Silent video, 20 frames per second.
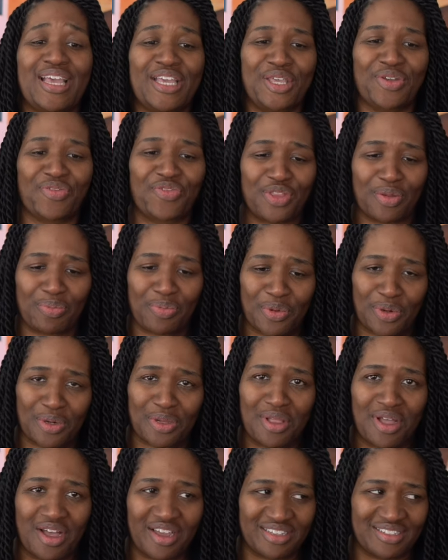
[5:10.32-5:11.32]
Thank you for the
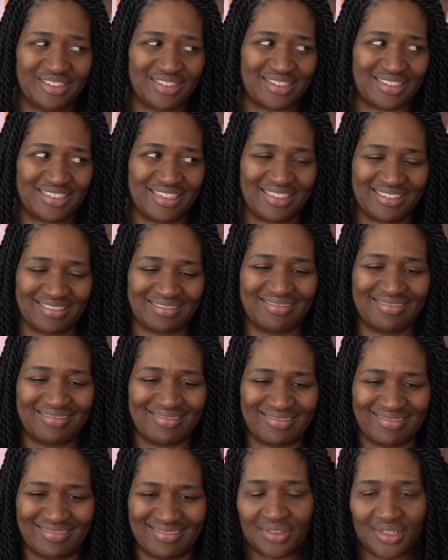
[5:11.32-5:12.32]
brutal honesty.
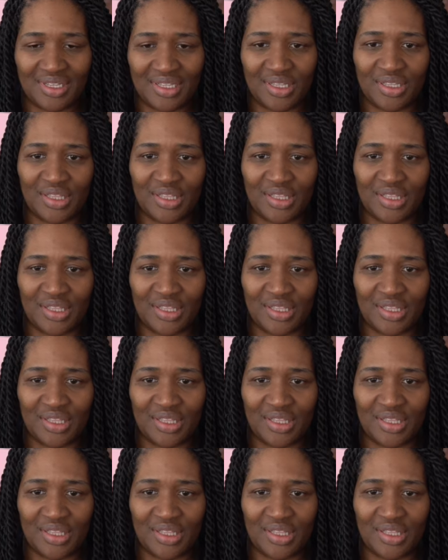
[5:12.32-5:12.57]
They